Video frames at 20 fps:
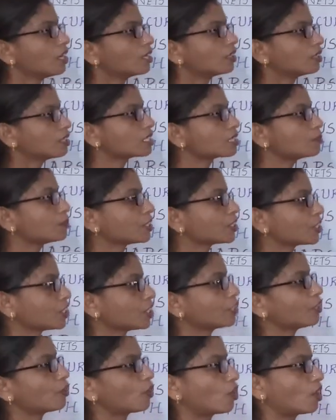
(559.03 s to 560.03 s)
This
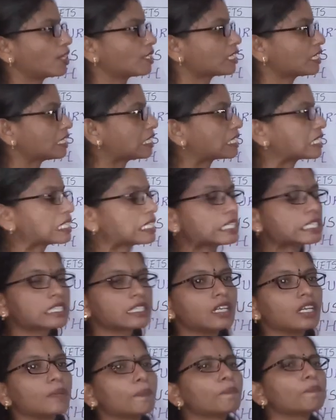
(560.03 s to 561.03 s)
meteoroid, it is
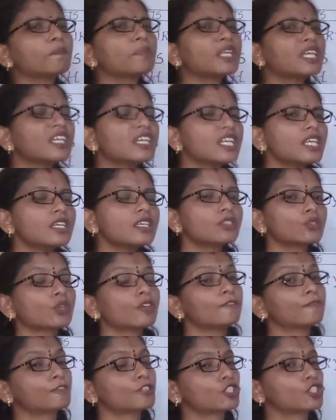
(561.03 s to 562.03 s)
a piece
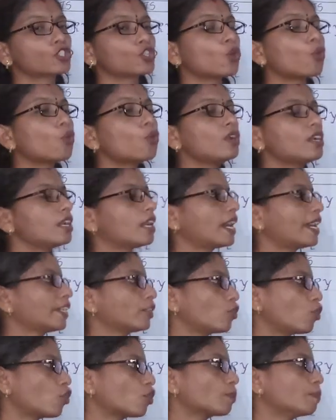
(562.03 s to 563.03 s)
of
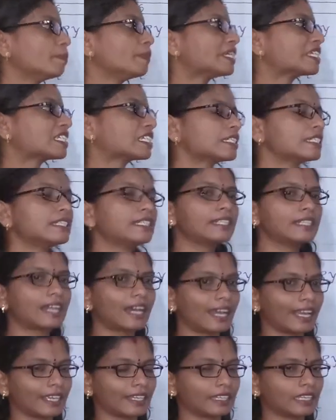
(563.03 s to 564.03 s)
stone-like or
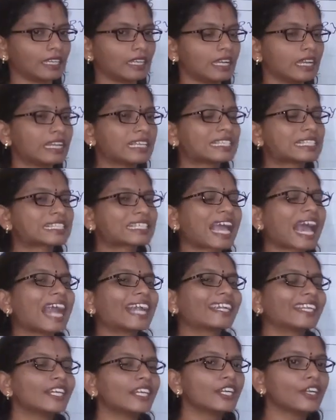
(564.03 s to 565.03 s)
metal-like
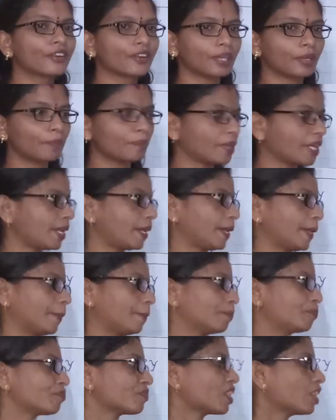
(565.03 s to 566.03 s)
scattered remain
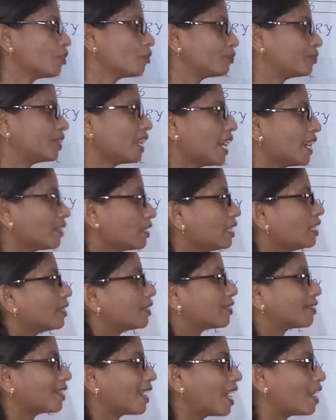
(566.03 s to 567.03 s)
that
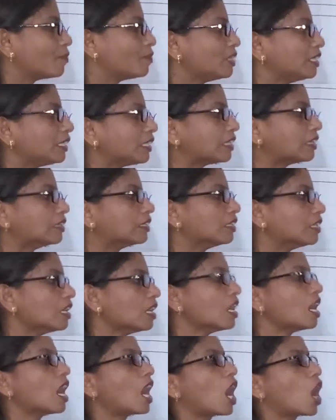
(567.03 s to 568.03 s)
travel in the
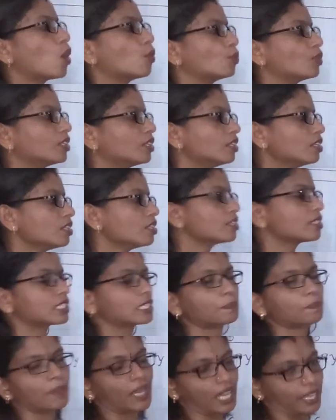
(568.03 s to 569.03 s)
outer
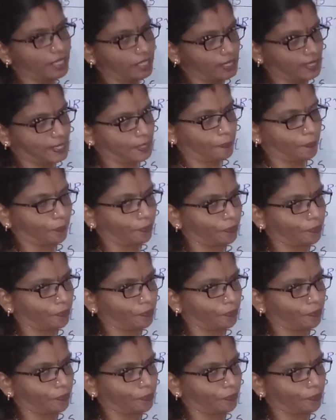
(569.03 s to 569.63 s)
space.